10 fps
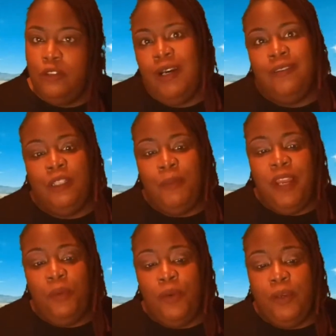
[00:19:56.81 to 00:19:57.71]
well, no
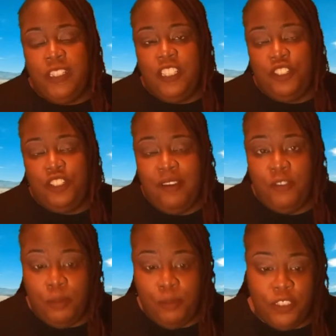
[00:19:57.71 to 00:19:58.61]
matter what position you
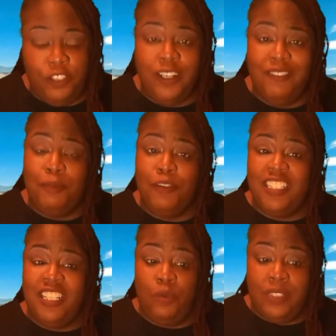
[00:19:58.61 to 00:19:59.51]
have on the board, you're going to have to
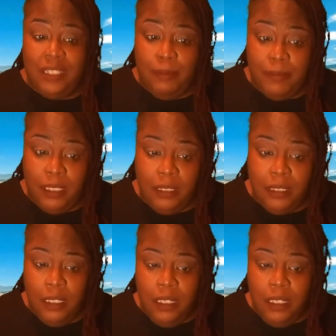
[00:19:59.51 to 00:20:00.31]
present on something.